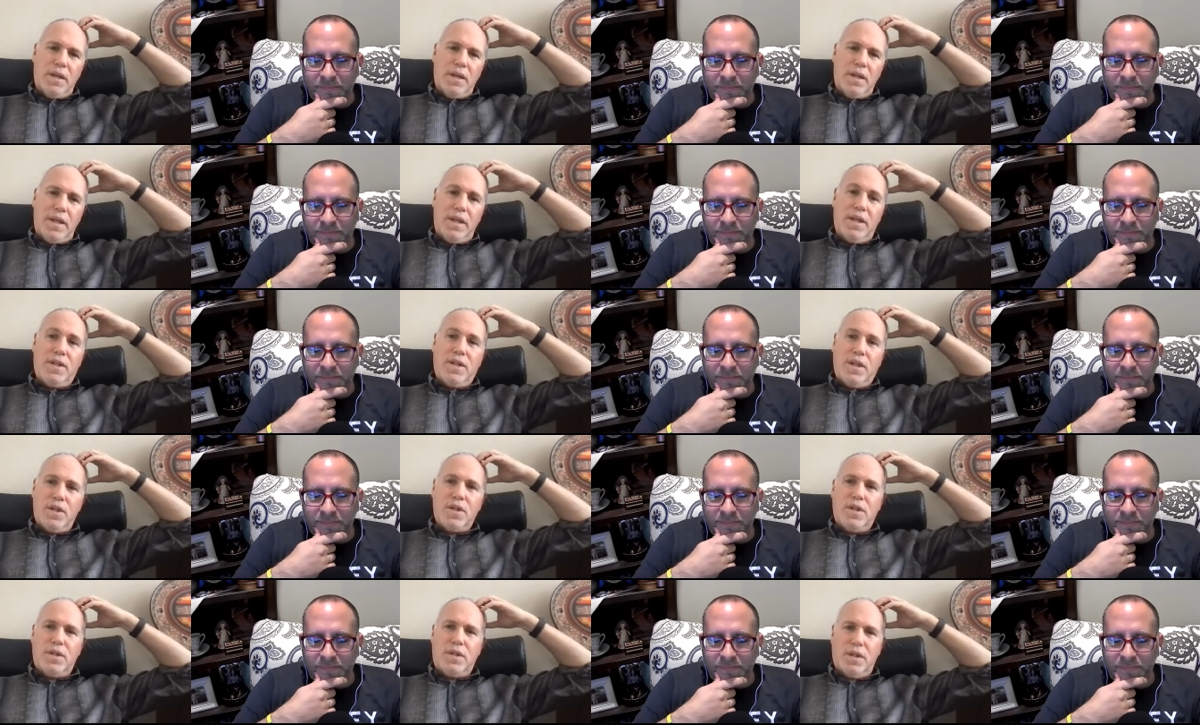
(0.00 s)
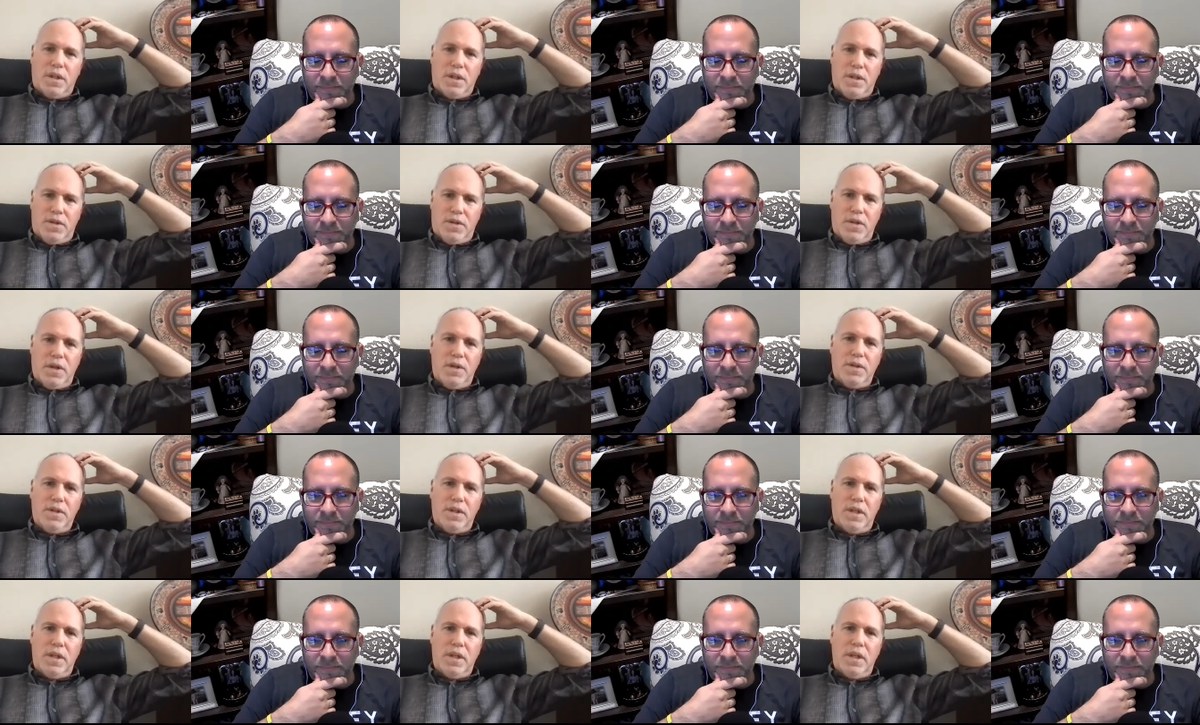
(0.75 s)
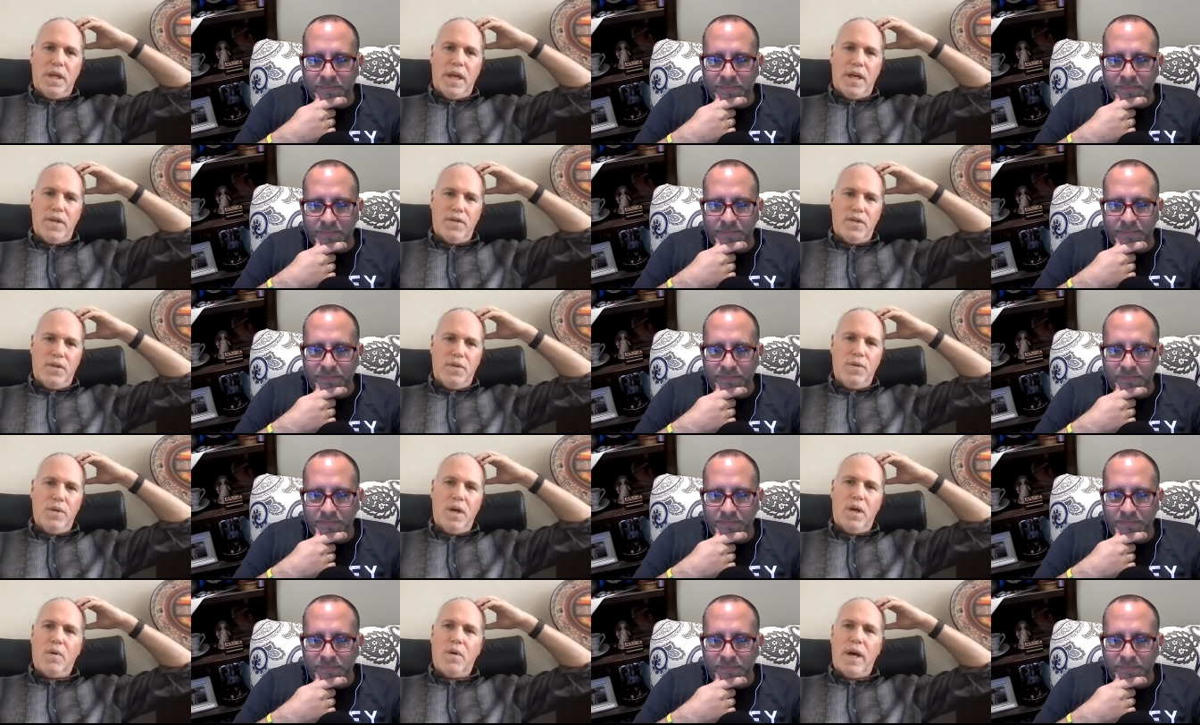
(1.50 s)
Speaker 1: in addition to consulting, as you
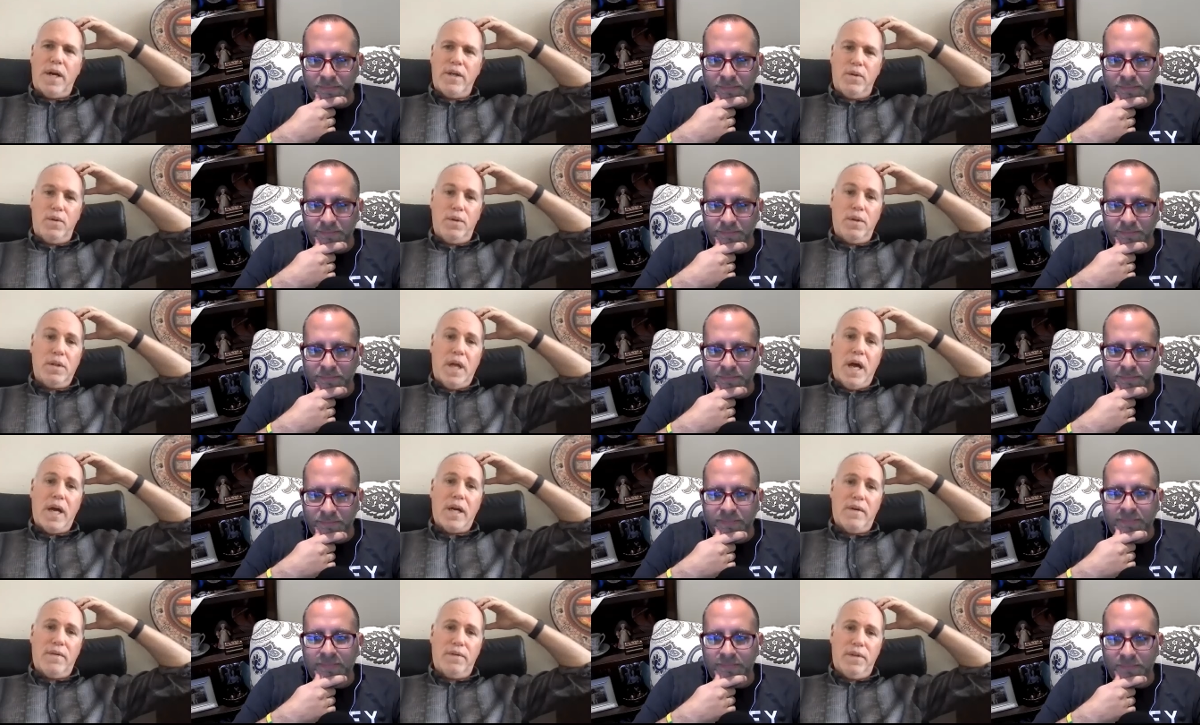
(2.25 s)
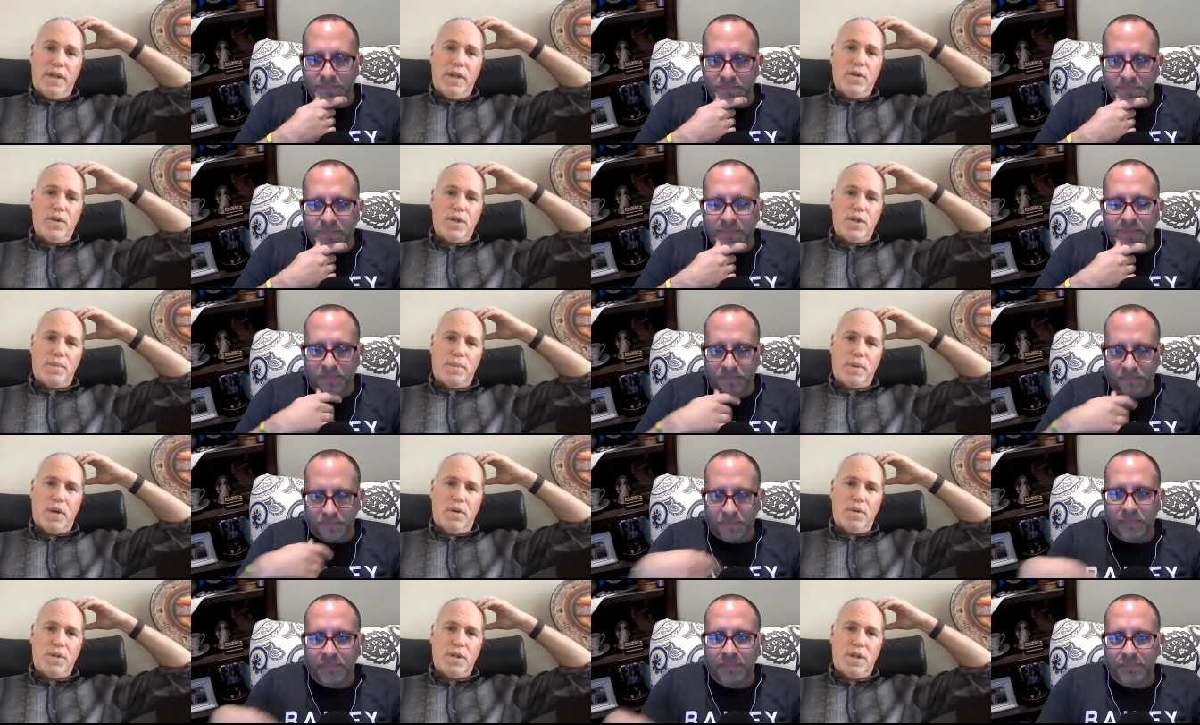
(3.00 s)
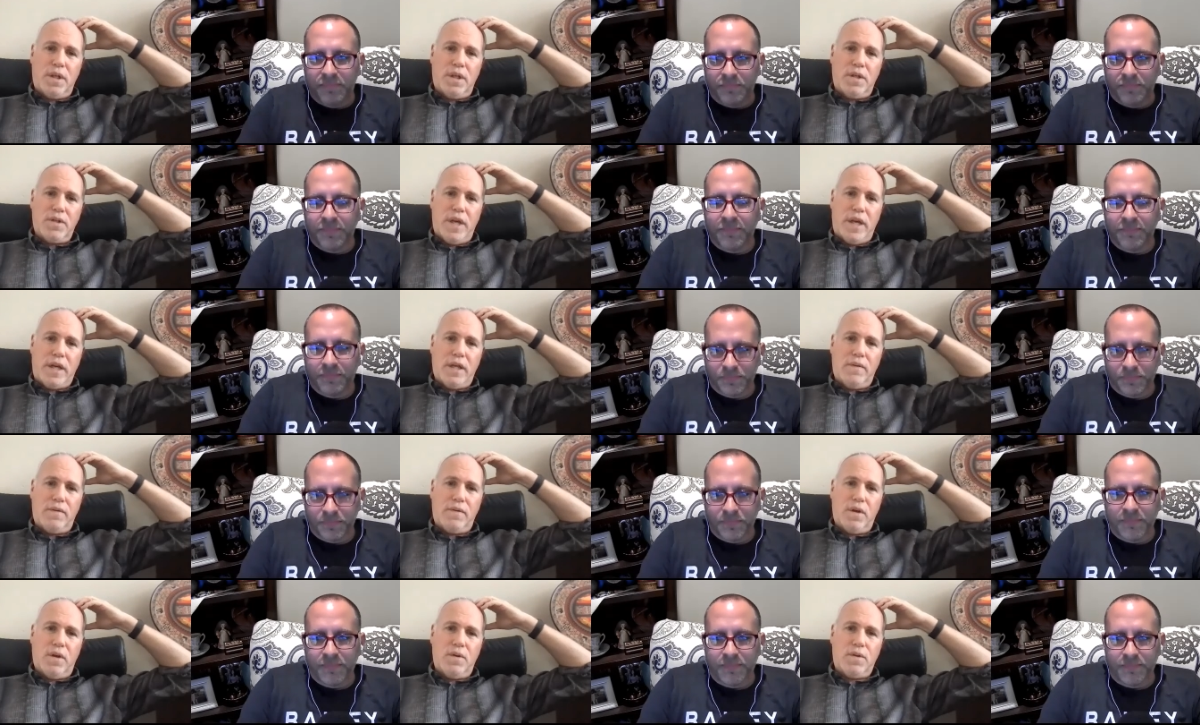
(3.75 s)
know, I do a lot of leadership coaching, executive
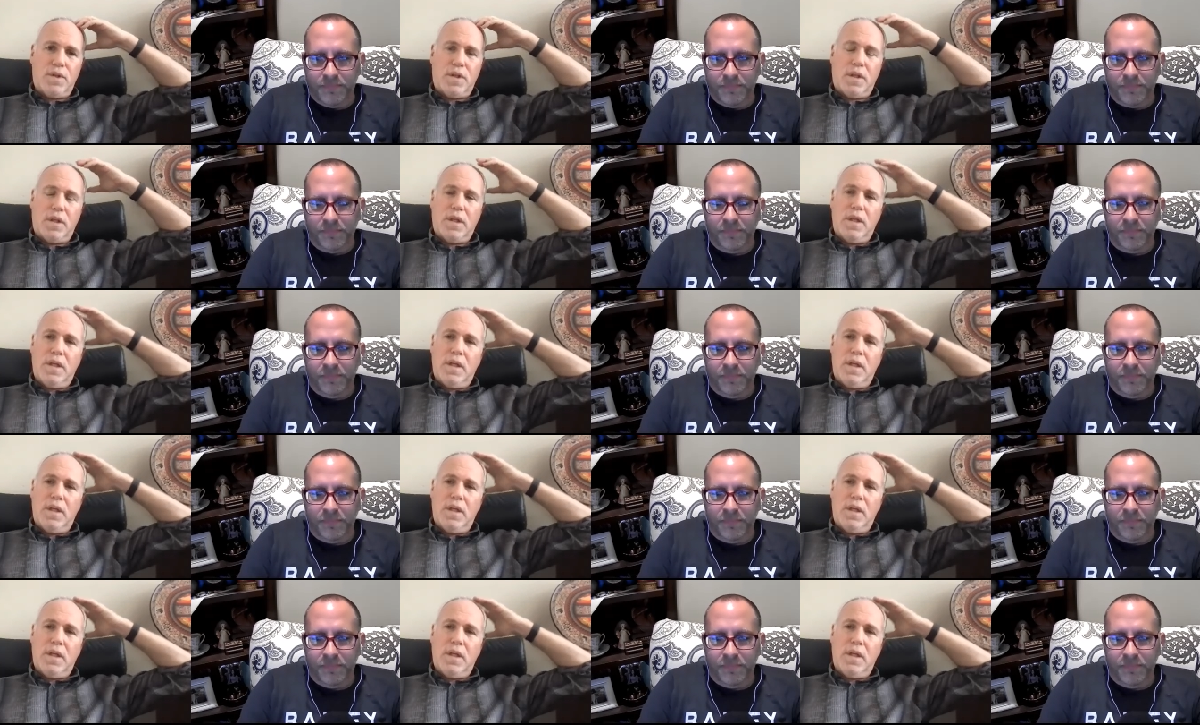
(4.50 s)
coaching.